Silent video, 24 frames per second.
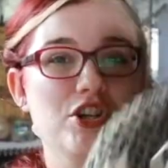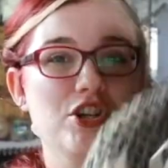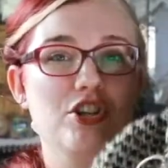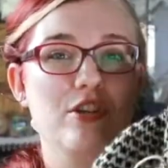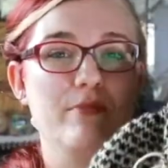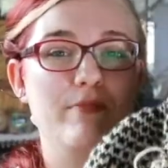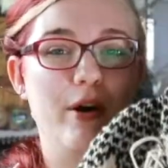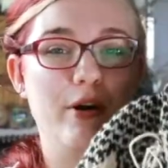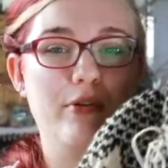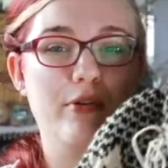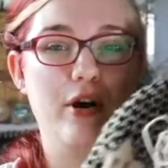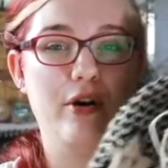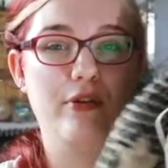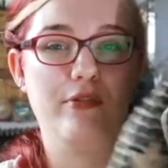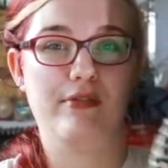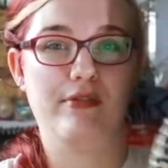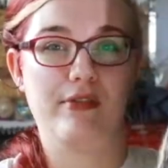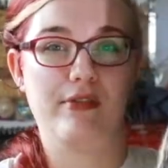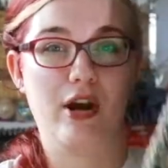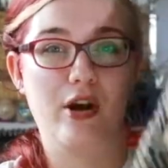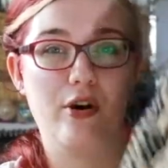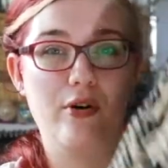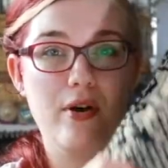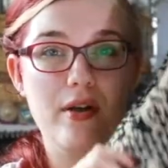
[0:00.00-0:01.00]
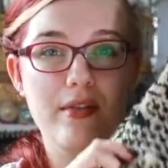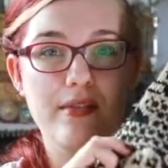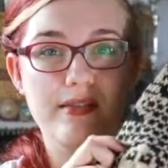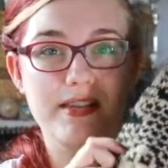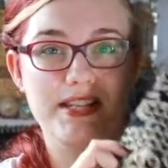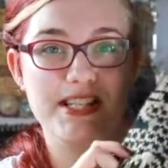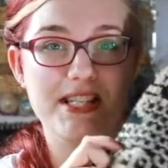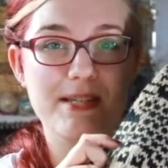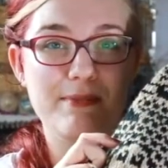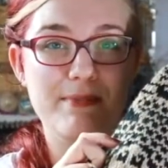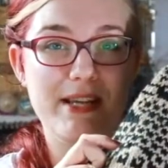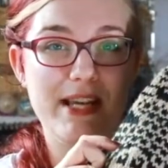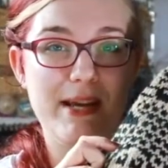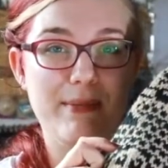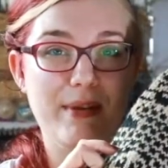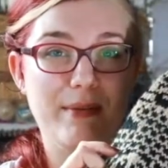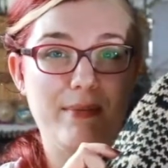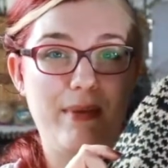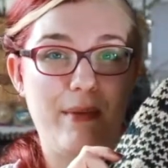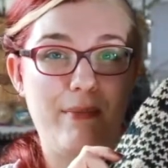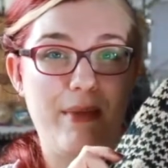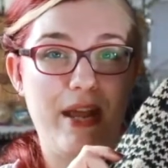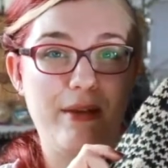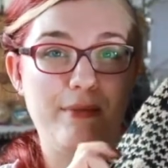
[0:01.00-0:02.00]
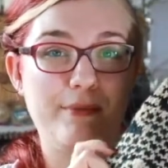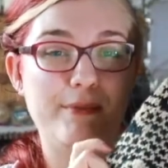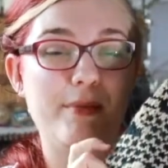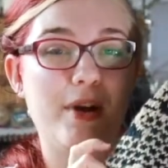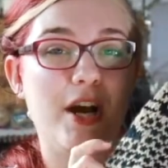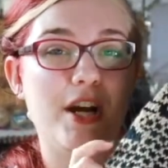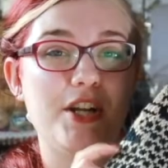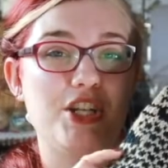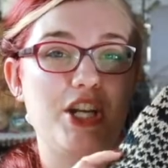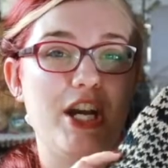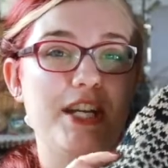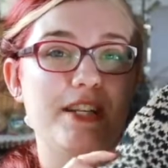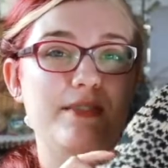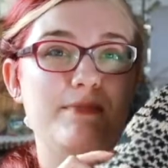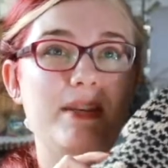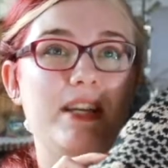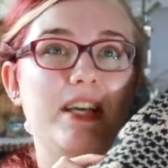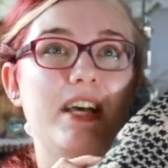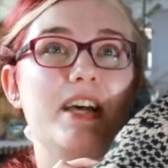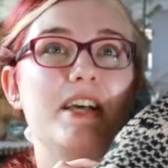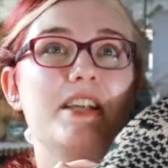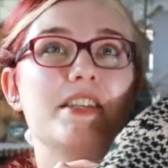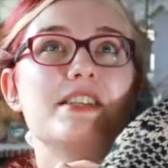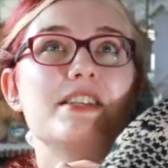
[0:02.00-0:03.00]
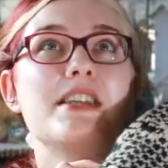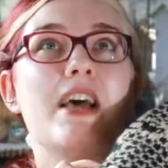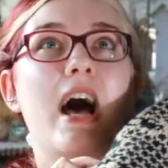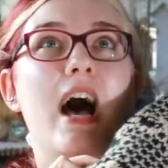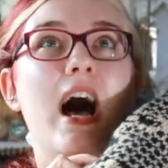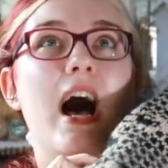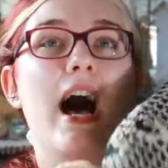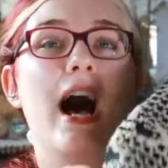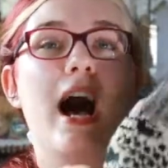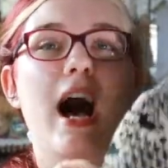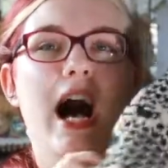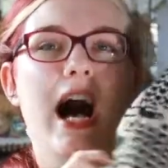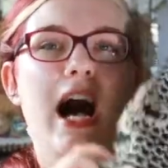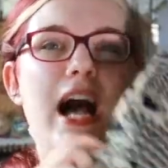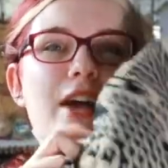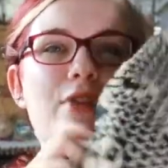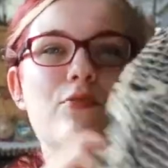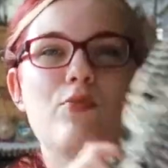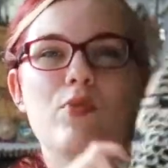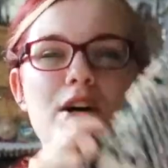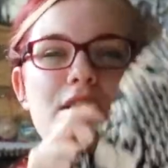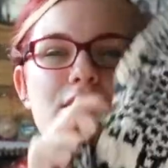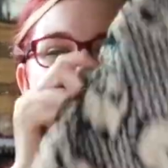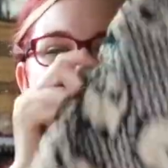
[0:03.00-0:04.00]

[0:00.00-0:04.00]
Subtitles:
boho throw, this is becoming my main project because I want to